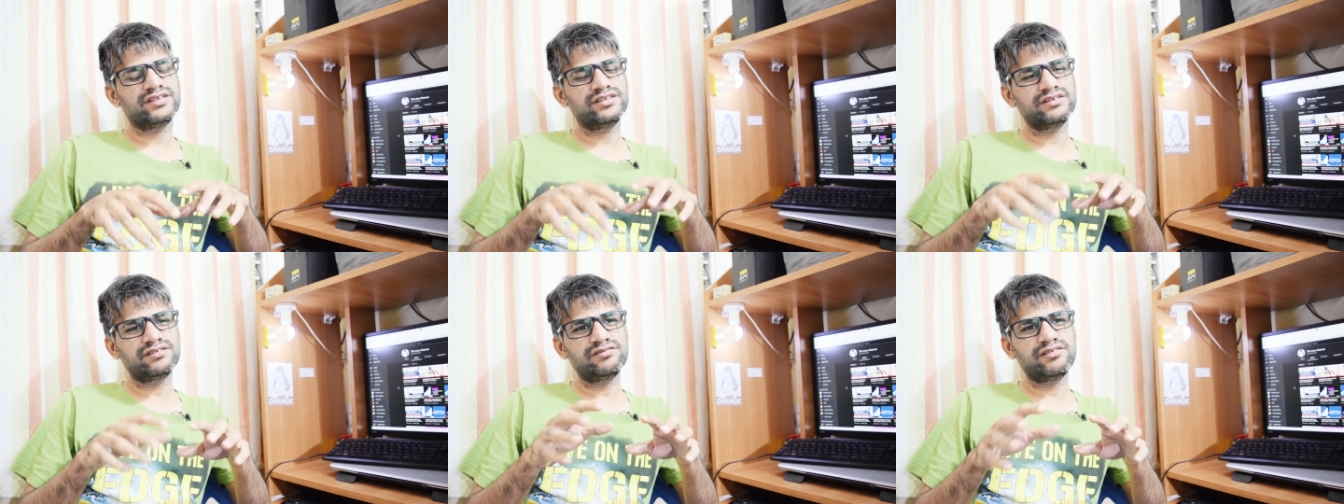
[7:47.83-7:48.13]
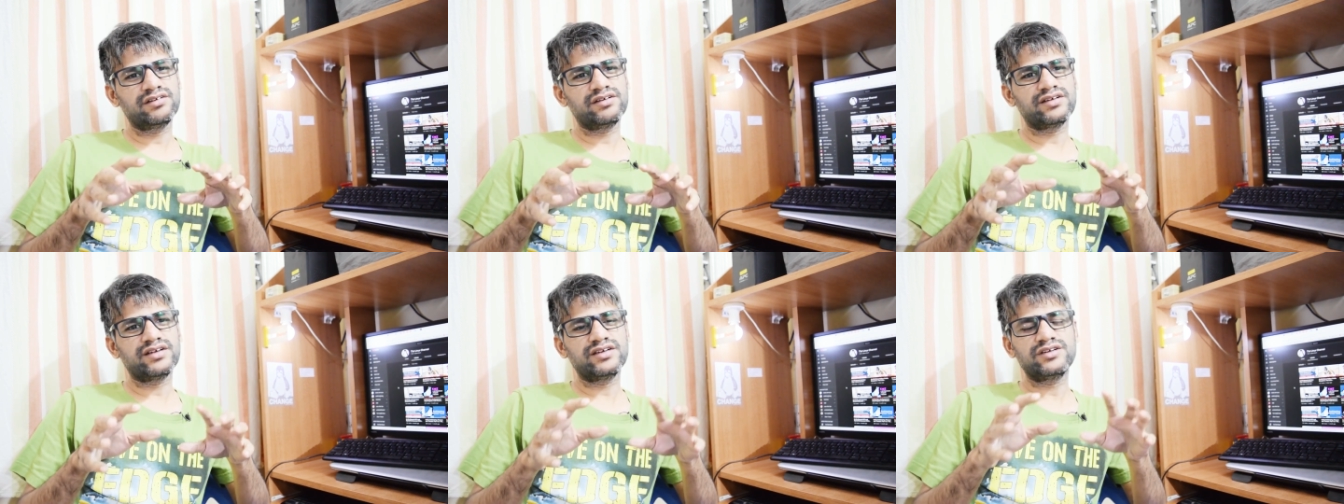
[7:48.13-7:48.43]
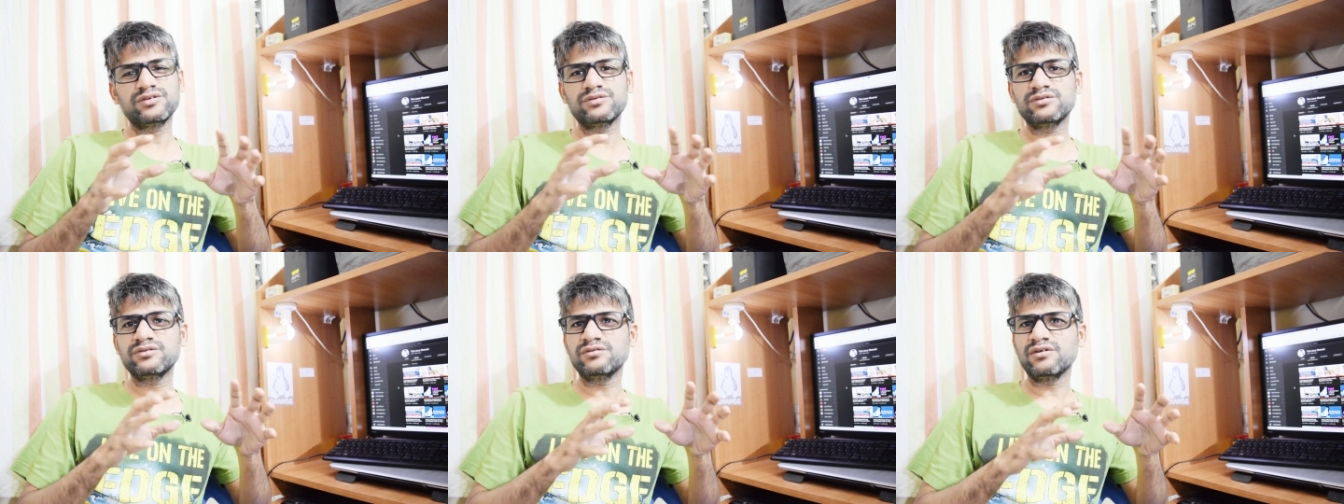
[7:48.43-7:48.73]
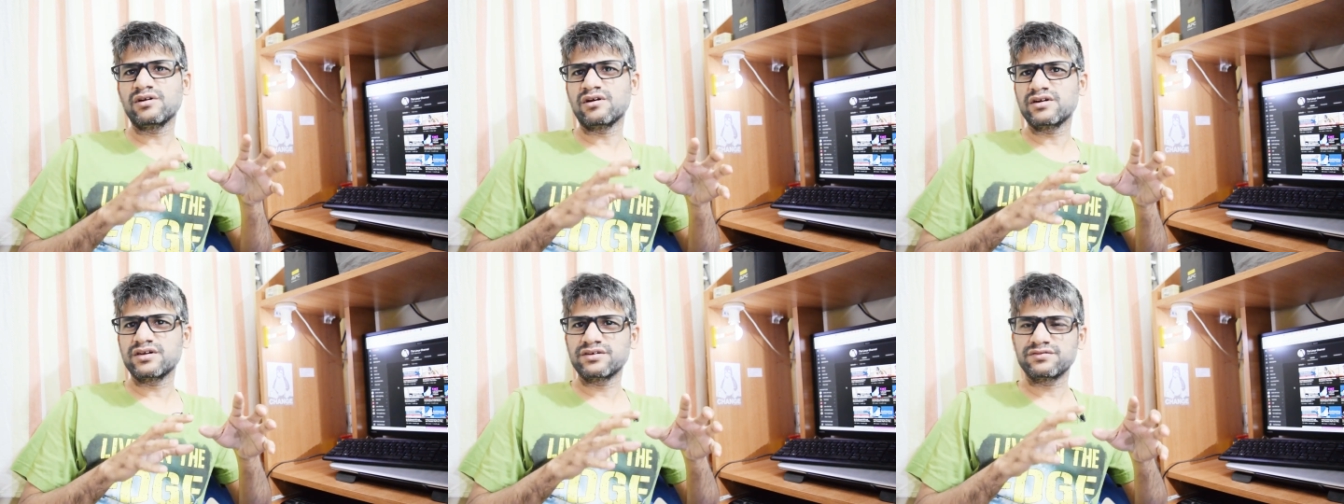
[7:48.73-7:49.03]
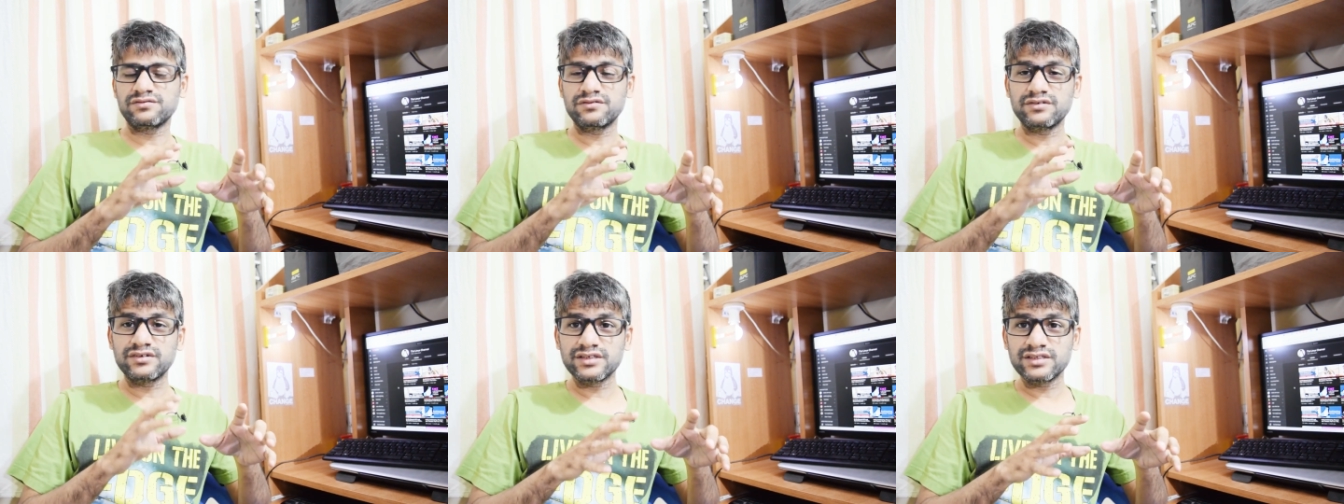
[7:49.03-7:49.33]
Instead, I do a lot
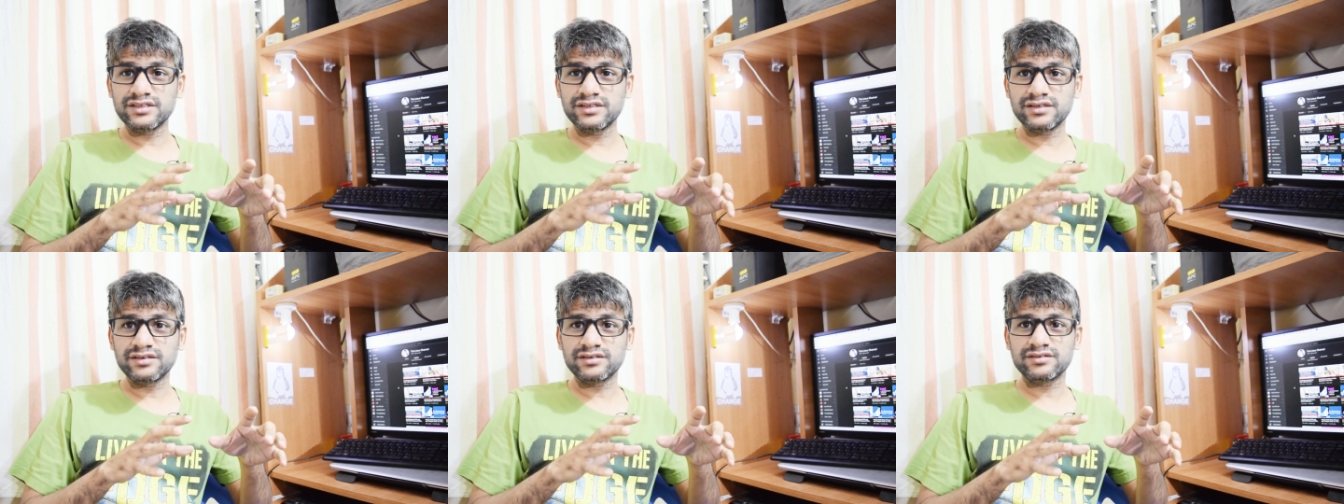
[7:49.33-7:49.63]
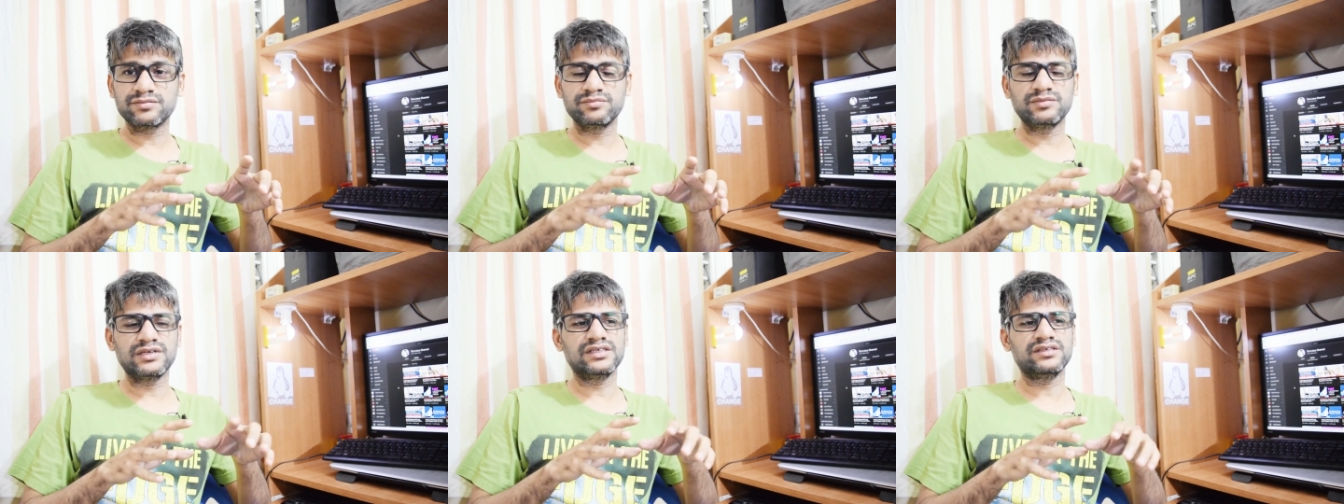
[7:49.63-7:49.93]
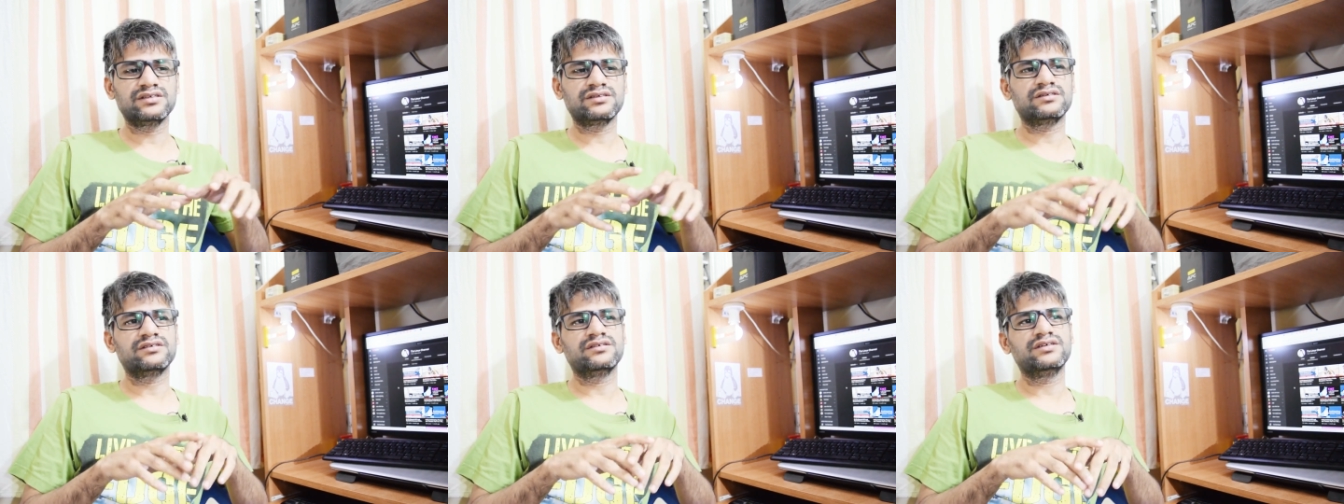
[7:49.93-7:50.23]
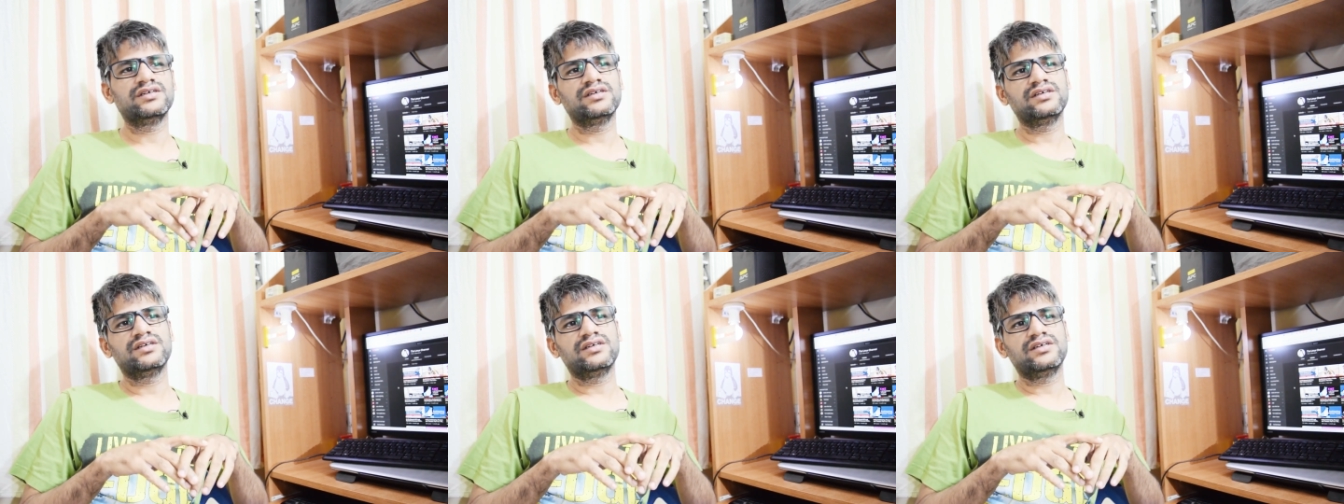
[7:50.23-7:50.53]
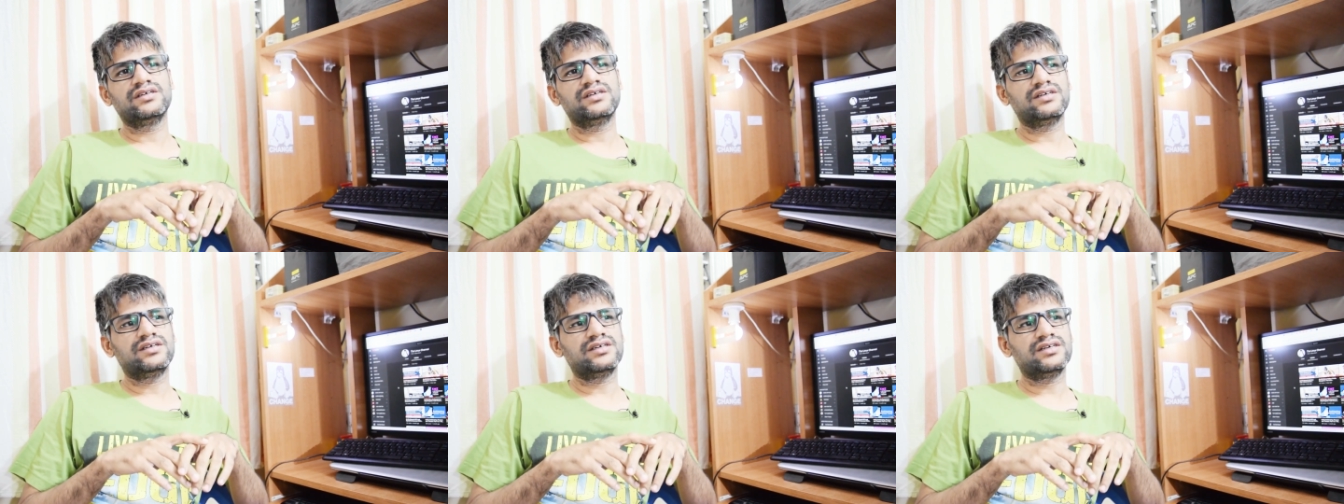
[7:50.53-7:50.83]
of research based
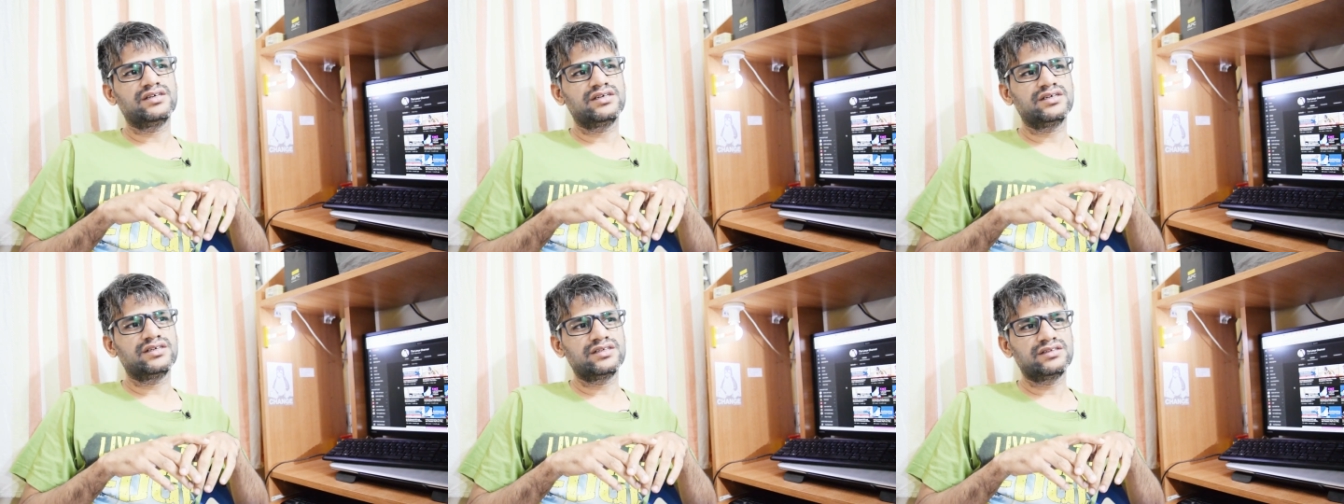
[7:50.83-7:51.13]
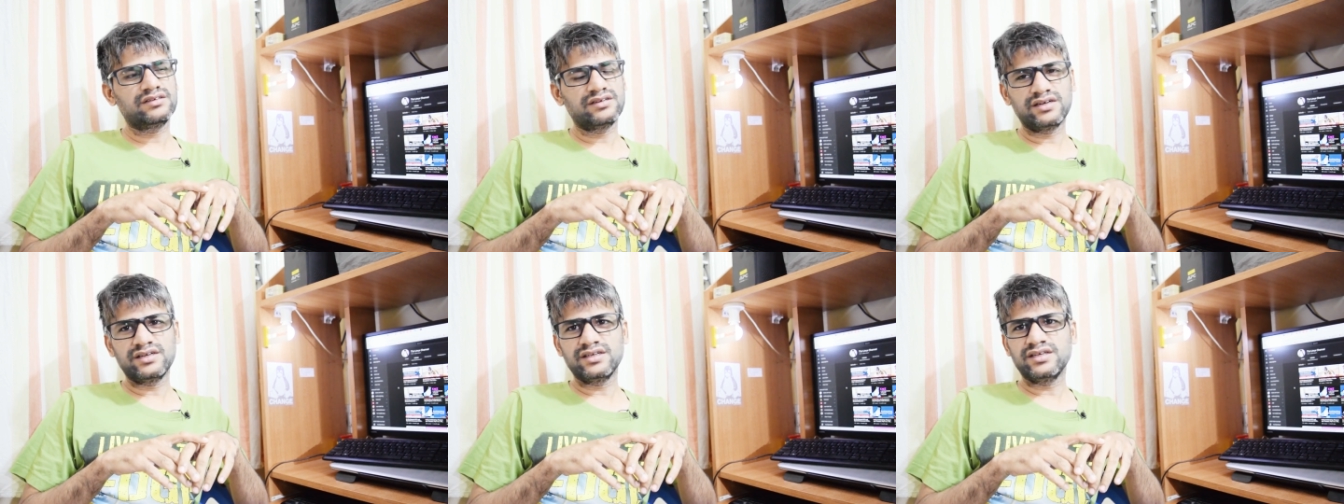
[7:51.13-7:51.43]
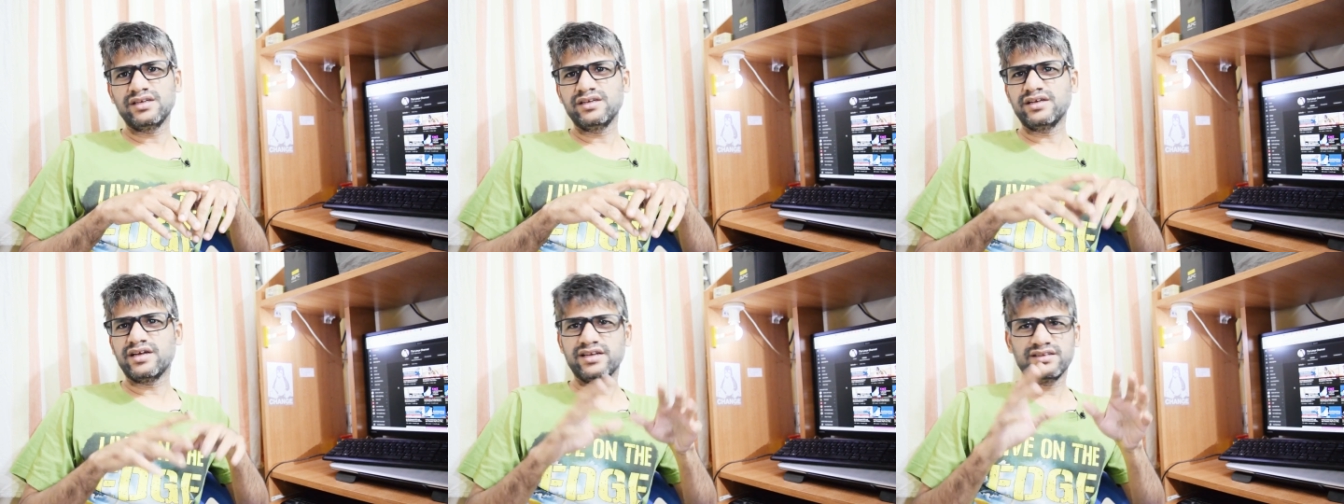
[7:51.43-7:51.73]
uh, study.